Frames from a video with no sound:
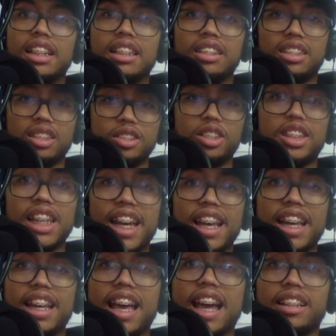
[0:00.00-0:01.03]

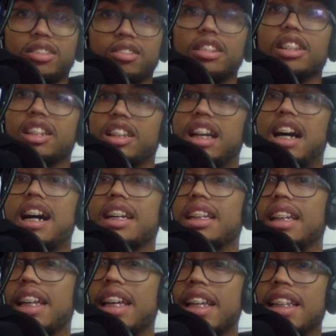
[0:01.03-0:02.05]
Tuesday at 3
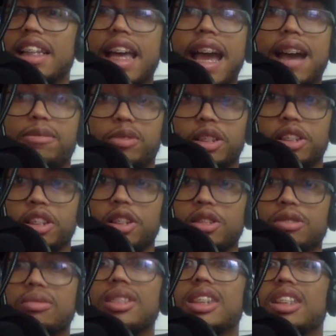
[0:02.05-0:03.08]
o'clock in the
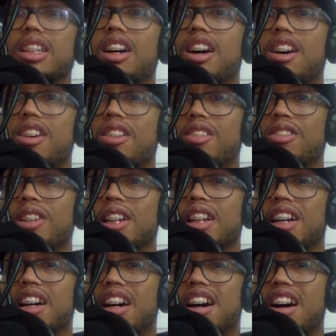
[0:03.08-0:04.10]
afternoon. So
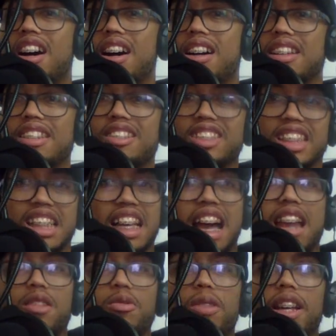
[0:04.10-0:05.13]
I know it's
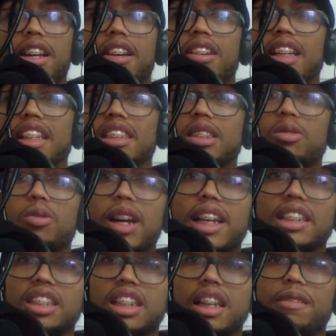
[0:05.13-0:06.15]
kind of weird. It's a
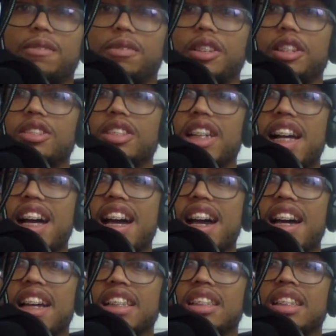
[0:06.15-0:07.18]
Wednesday for you
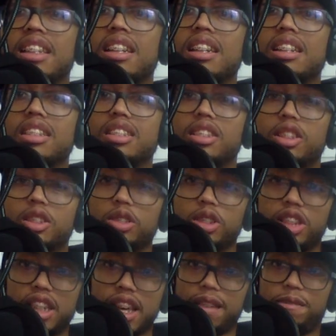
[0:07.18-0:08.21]
guys,
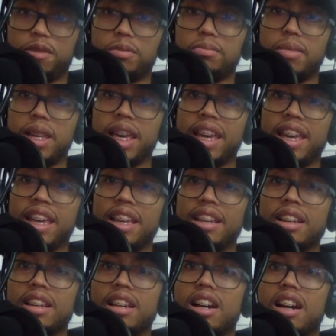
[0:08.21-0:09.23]
Tuesday for
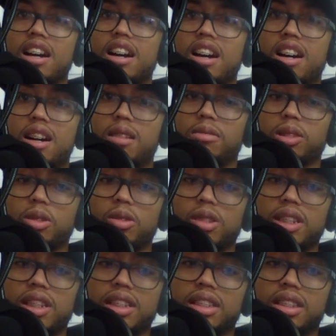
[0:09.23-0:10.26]
me.
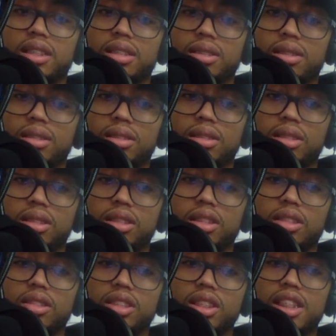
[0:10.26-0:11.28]
Recording this
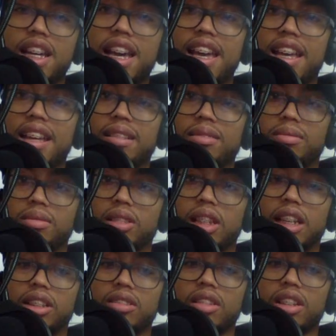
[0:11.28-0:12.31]
Tuesday
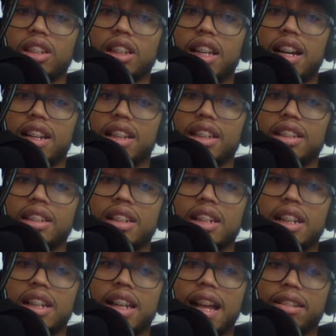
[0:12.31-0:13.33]
at 3 o'clock in
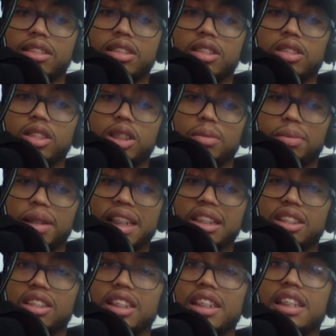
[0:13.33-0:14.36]
the afternoon. So
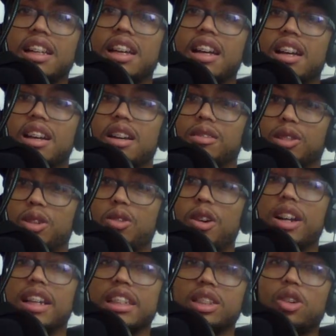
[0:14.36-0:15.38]
basically
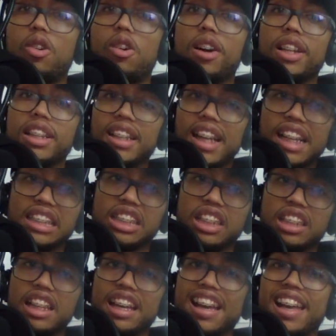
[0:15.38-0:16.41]
recording this on
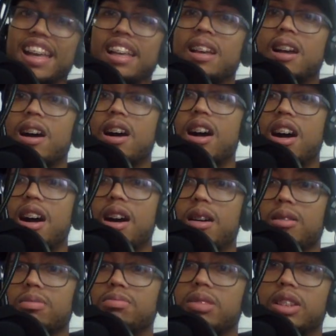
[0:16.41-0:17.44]
yesterday.
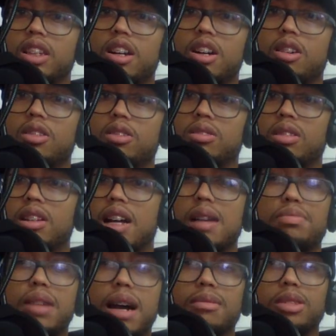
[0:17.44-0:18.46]
So
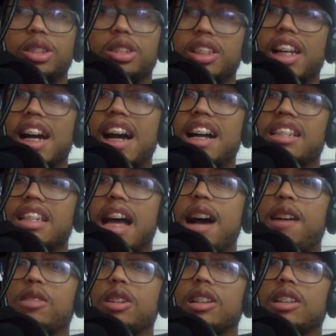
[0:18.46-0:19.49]
I promised you guys
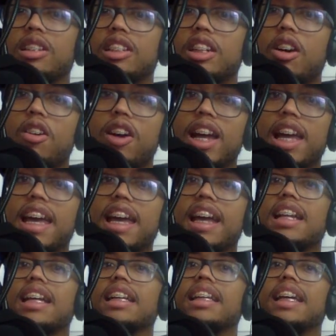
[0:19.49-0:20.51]
I would go
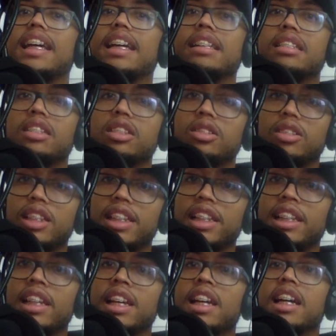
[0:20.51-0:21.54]
ahead and get into
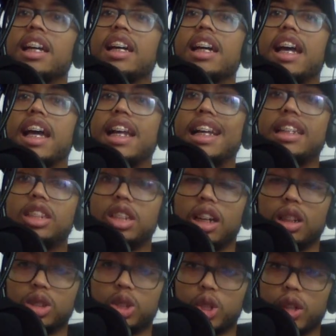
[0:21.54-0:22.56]
the
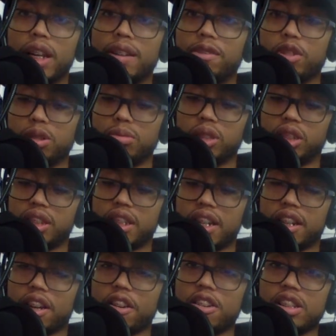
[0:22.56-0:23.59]
NHL trade rumors that
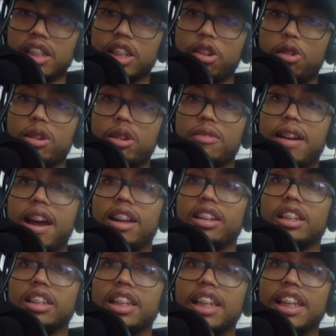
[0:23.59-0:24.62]
are currently going
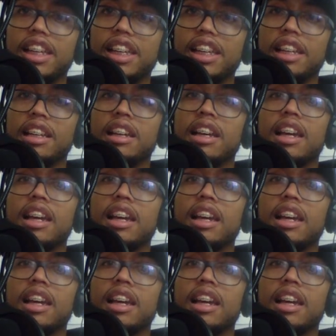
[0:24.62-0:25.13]
around the league.